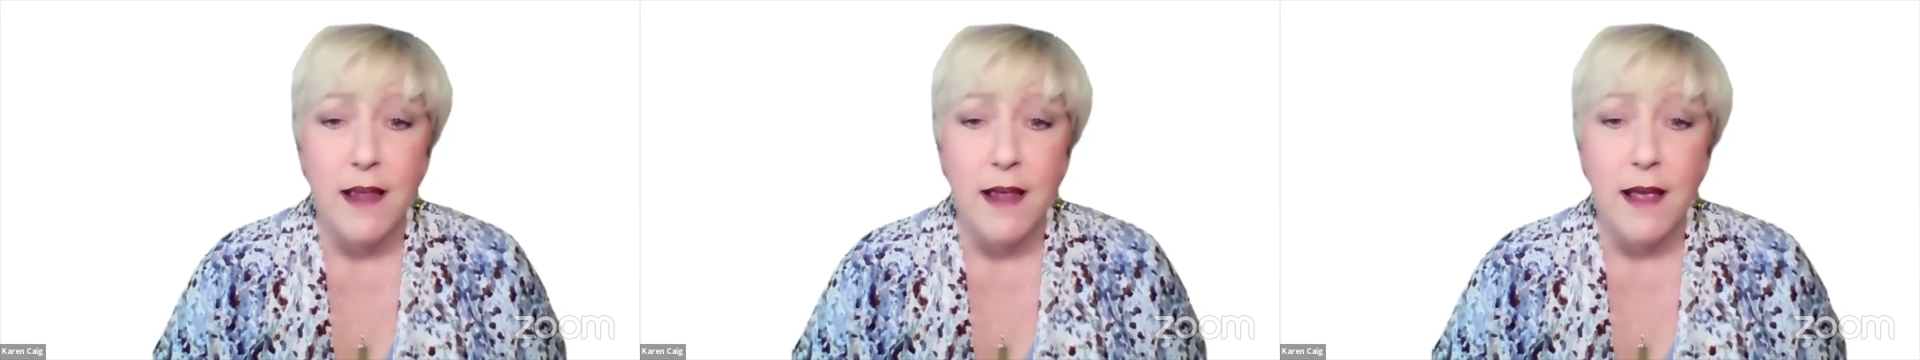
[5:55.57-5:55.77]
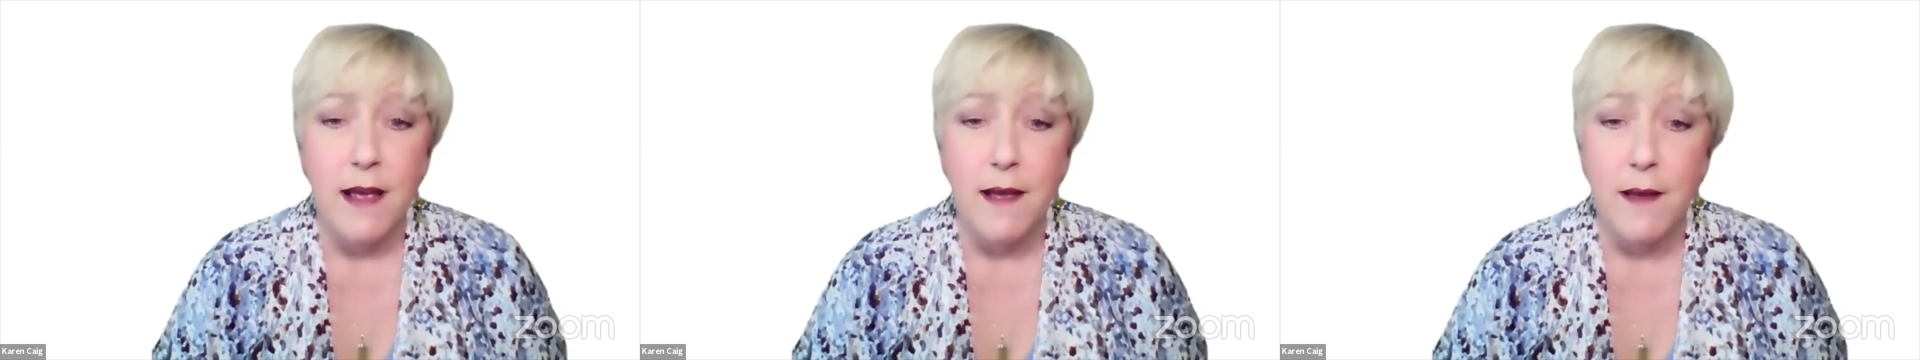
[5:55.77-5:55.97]

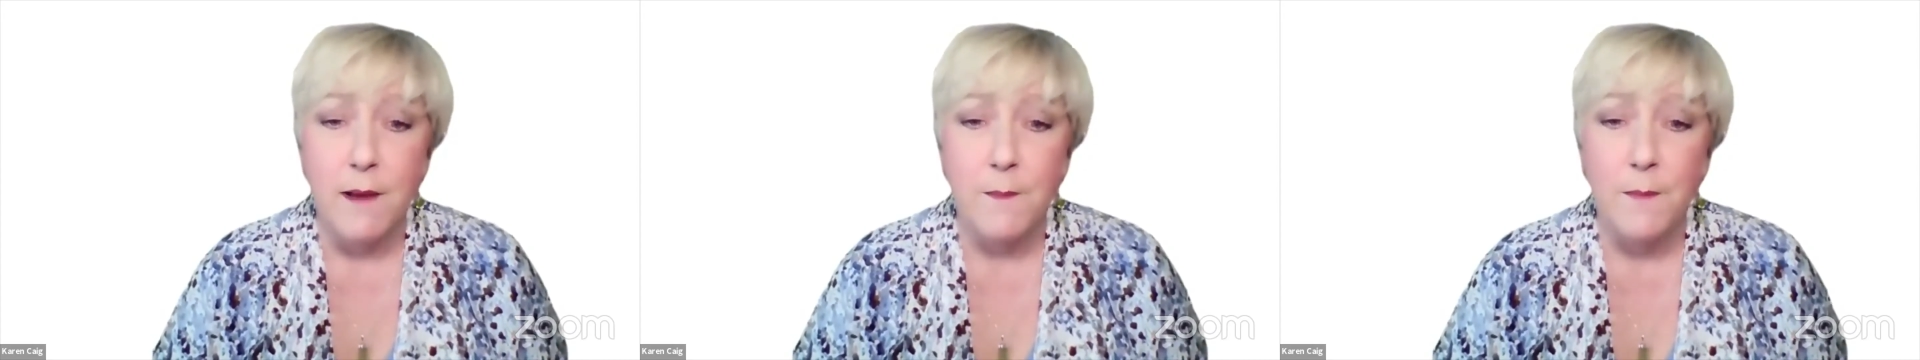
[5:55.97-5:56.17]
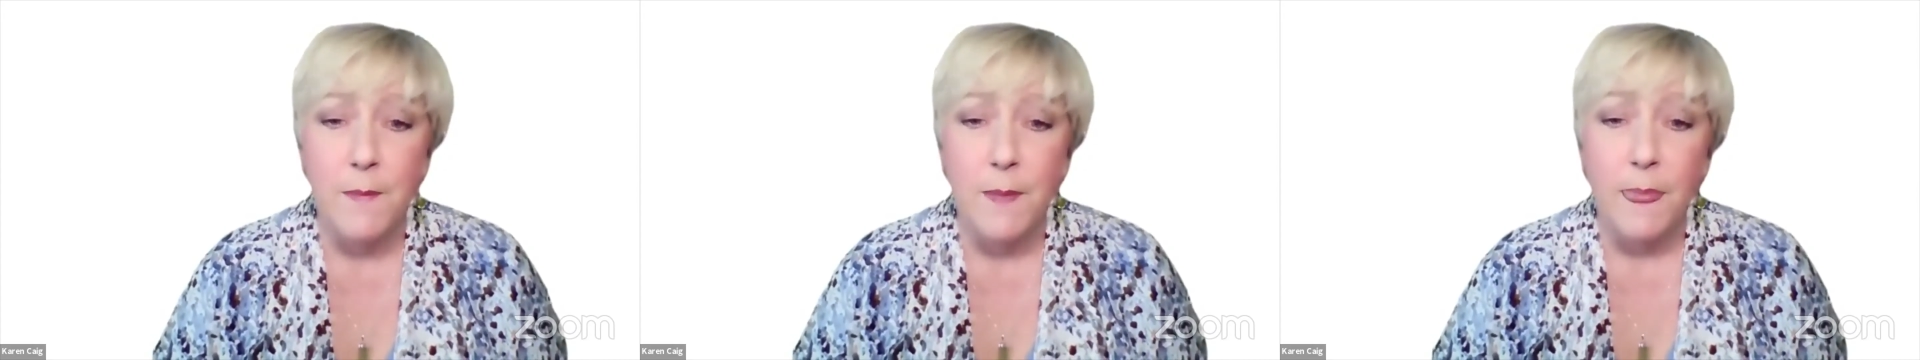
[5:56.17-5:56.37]

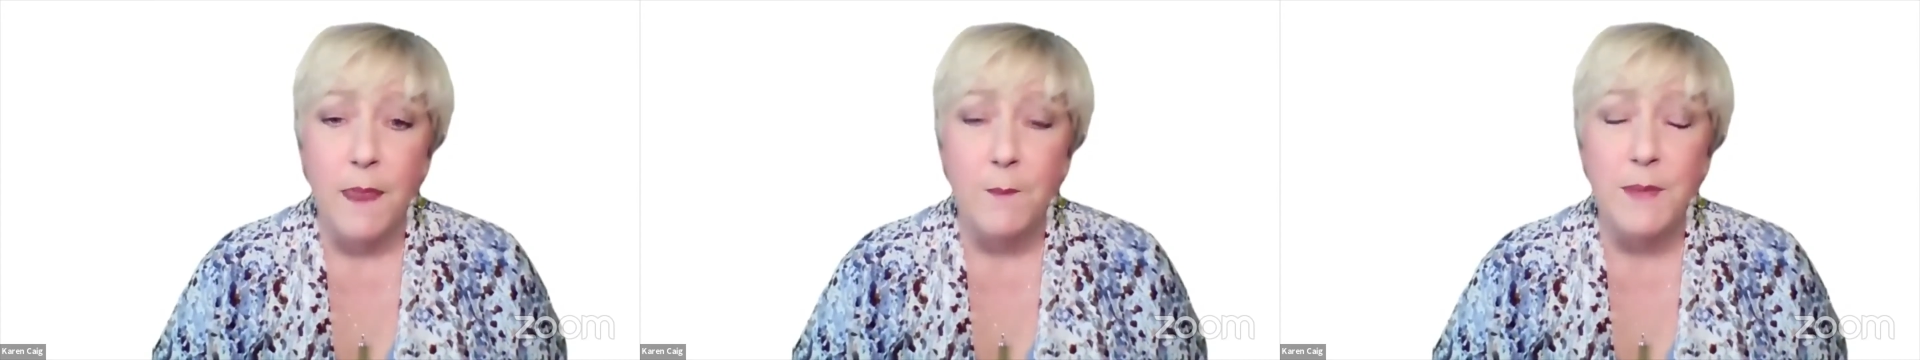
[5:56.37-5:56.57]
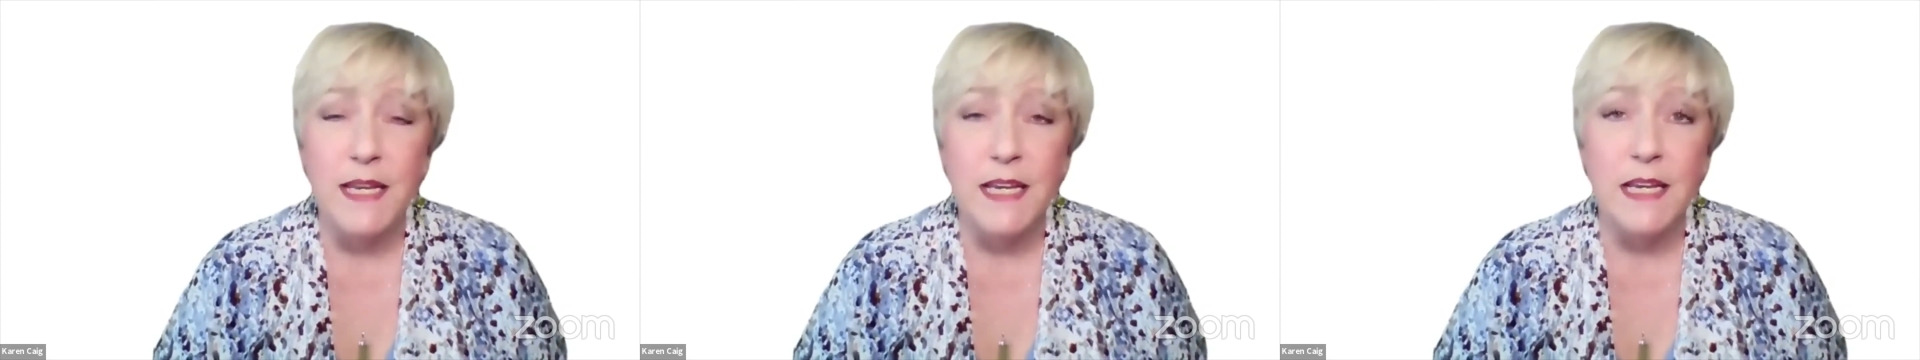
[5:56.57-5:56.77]

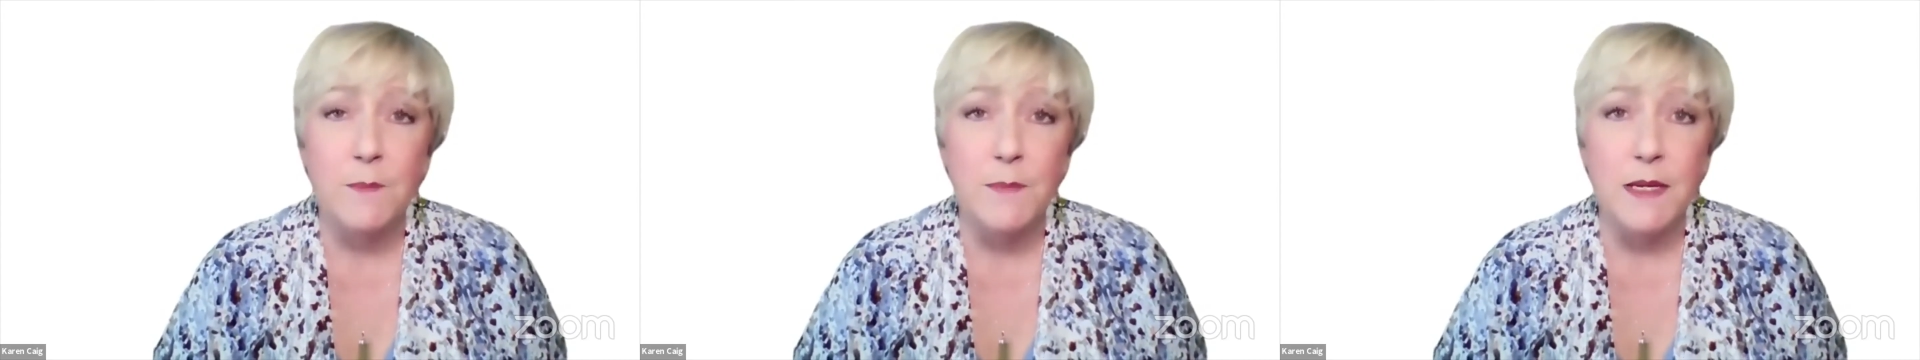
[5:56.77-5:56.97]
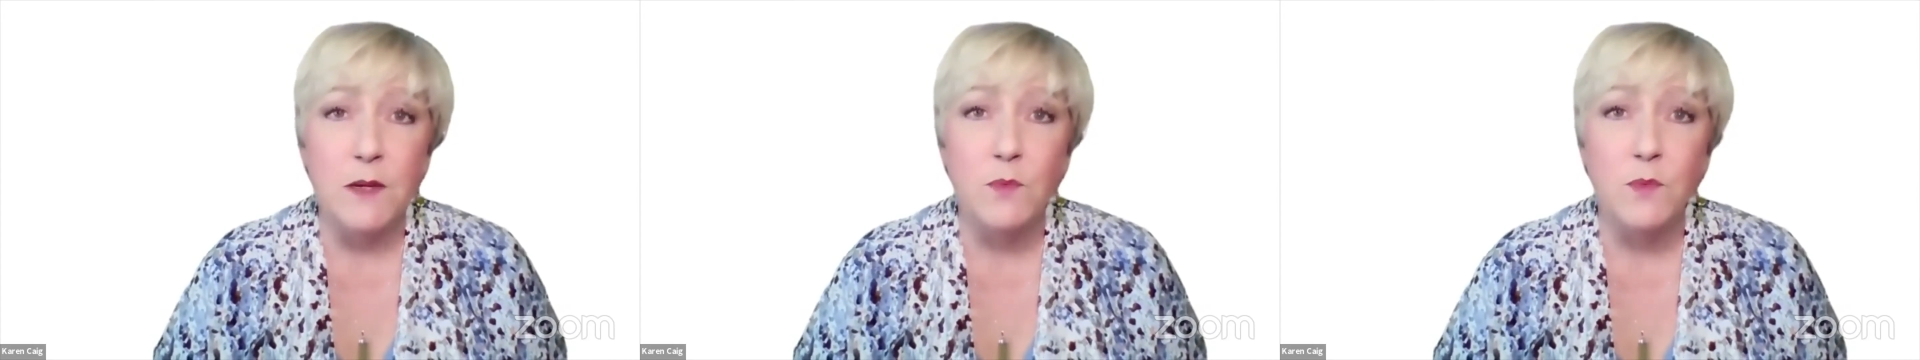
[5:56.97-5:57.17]
But it can
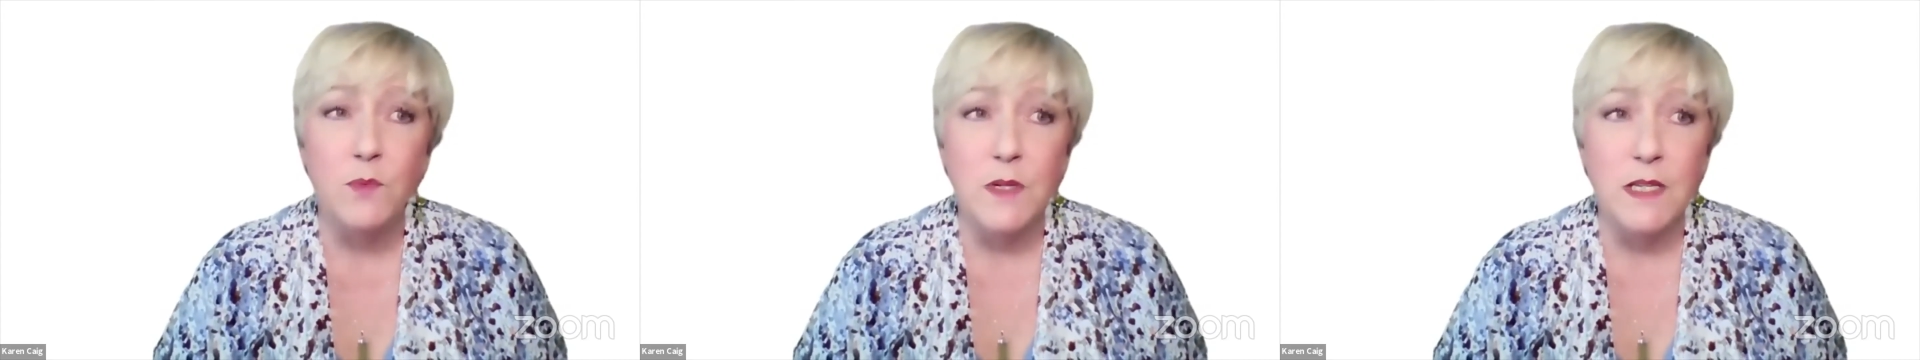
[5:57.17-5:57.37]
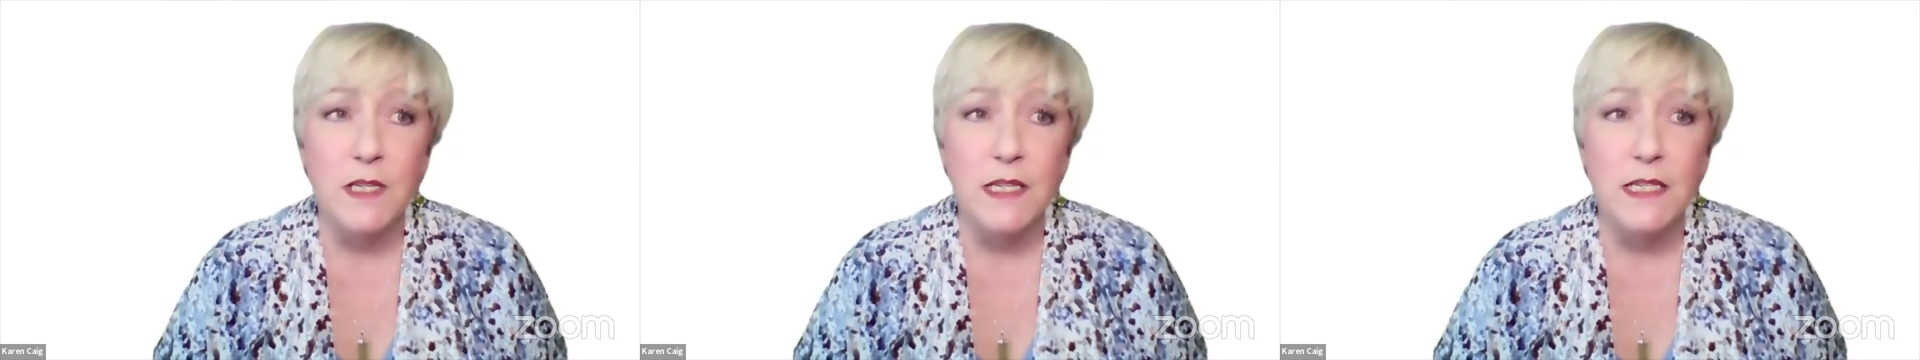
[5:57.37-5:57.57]
be
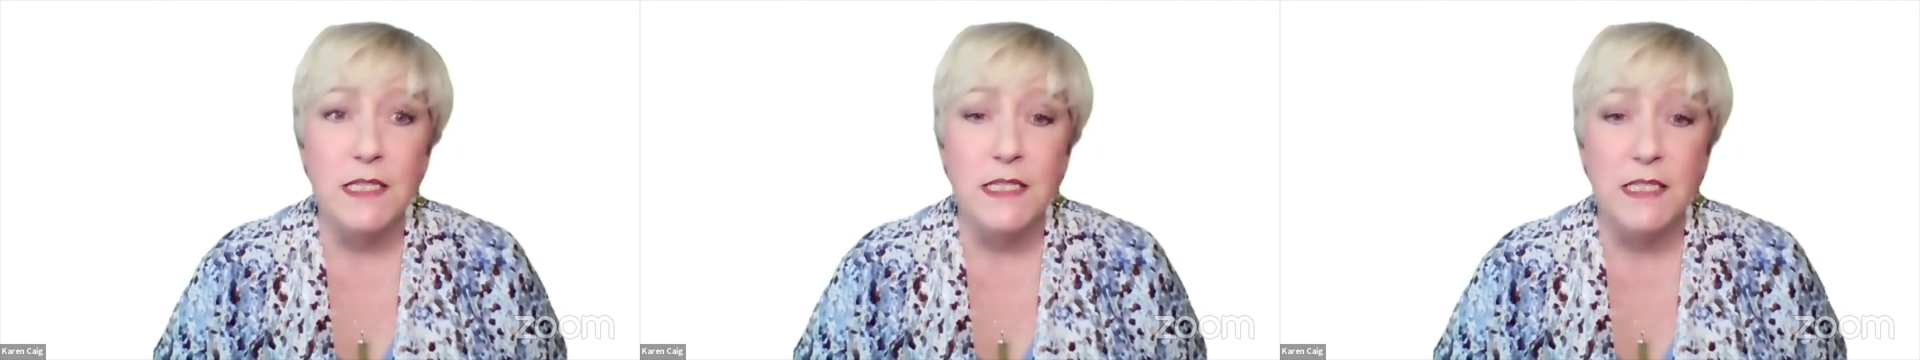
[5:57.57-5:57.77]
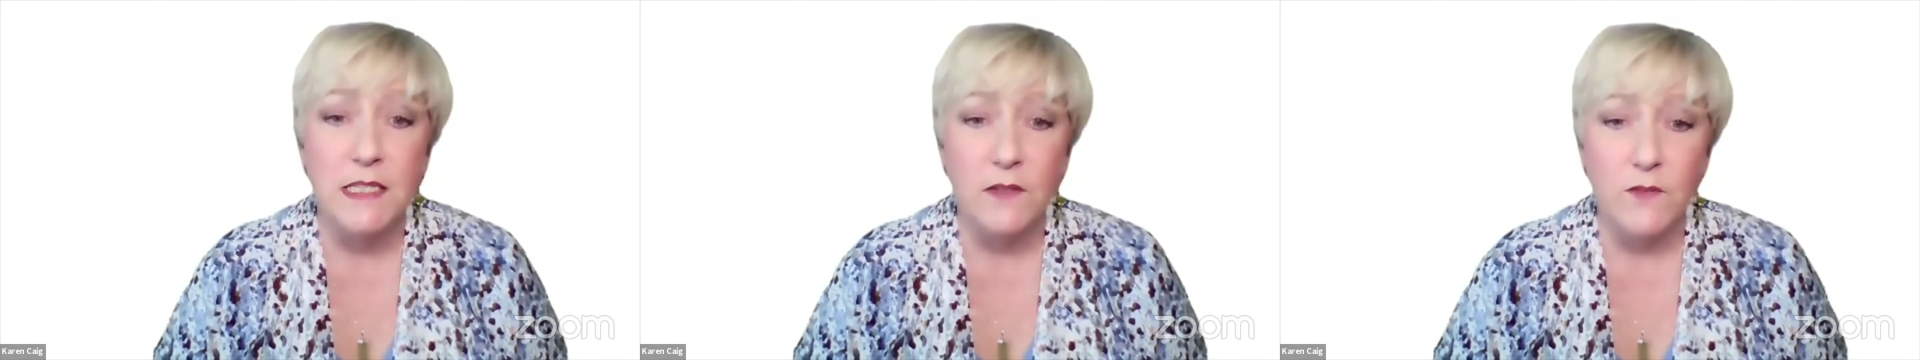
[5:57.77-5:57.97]
really
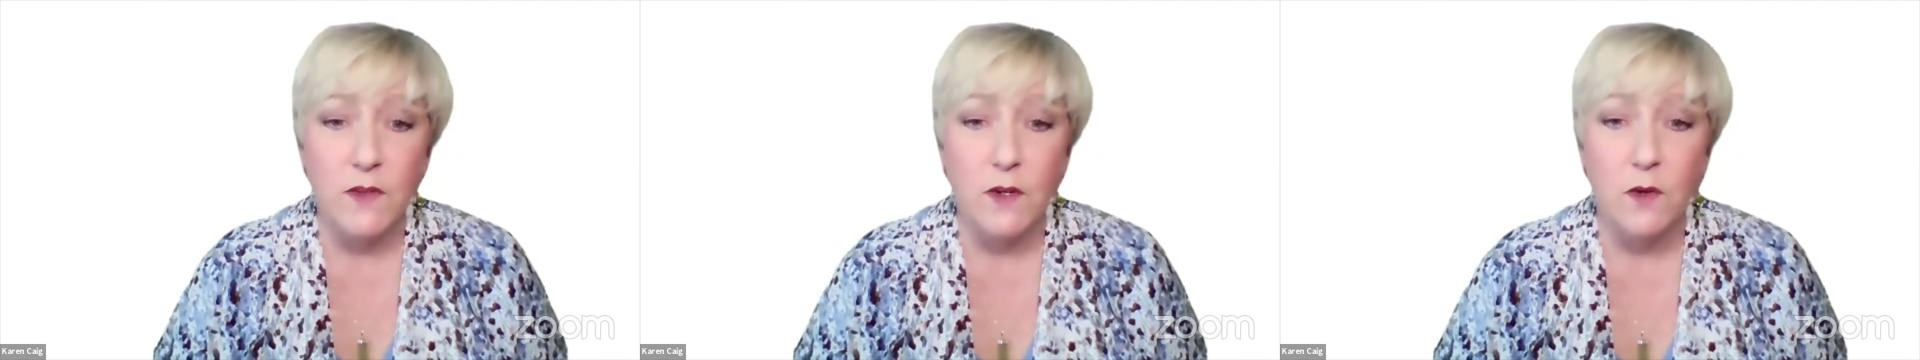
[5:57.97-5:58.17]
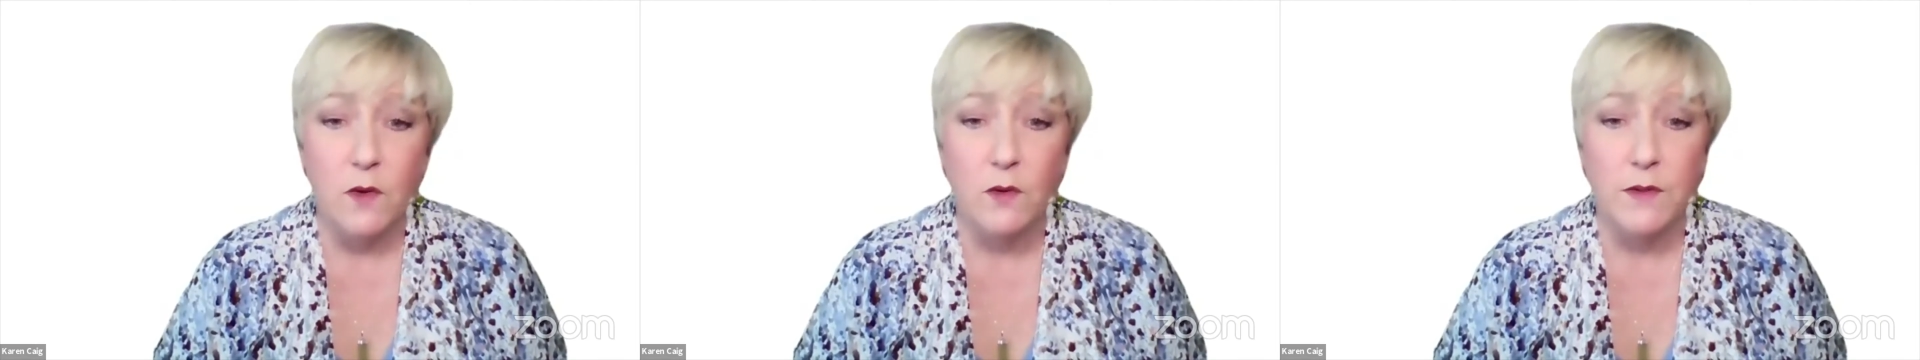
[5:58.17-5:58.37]

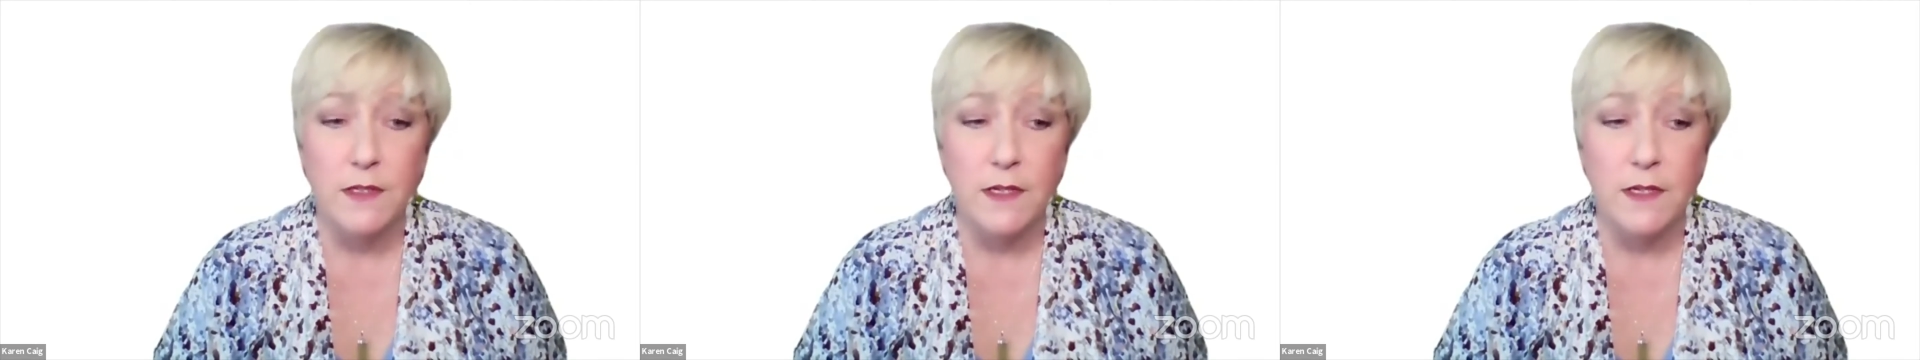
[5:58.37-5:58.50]
difficult